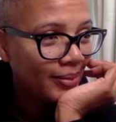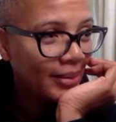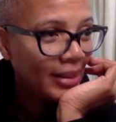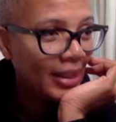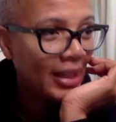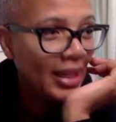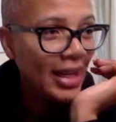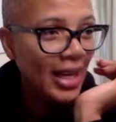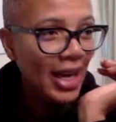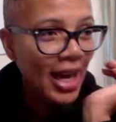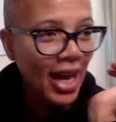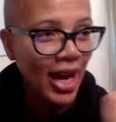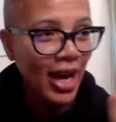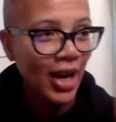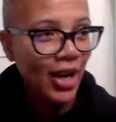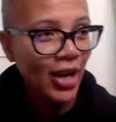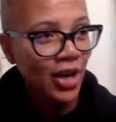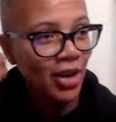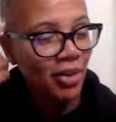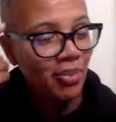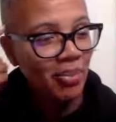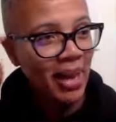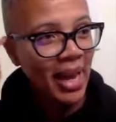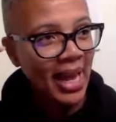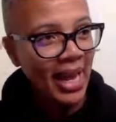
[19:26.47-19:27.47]
And then I
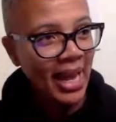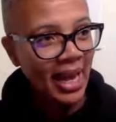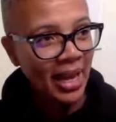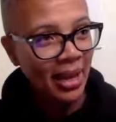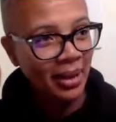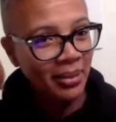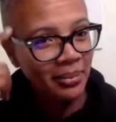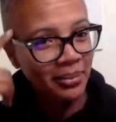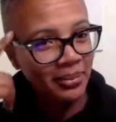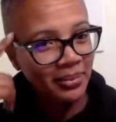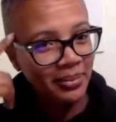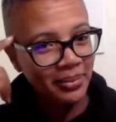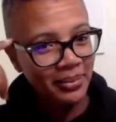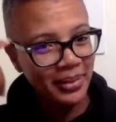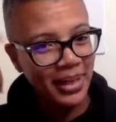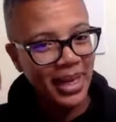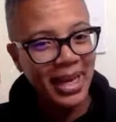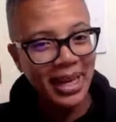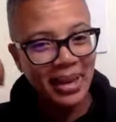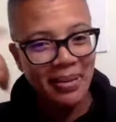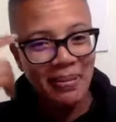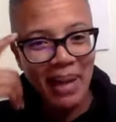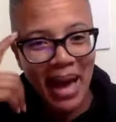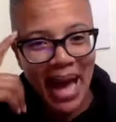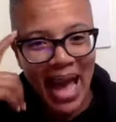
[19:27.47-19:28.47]
heard Pam
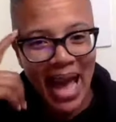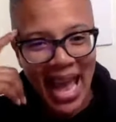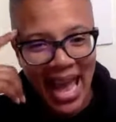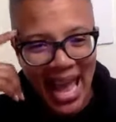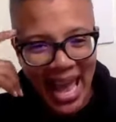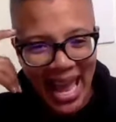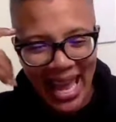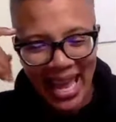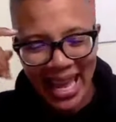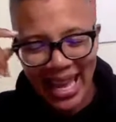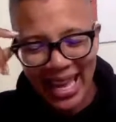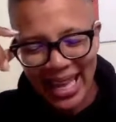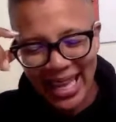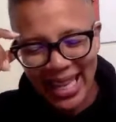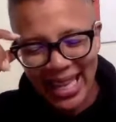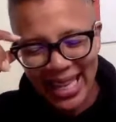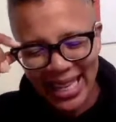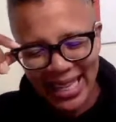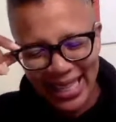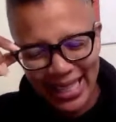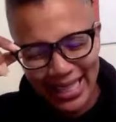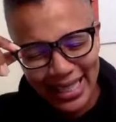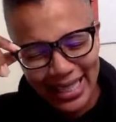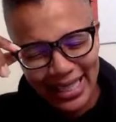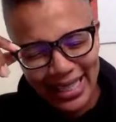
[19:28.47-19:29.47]
in my
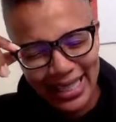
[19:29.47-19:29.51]
head.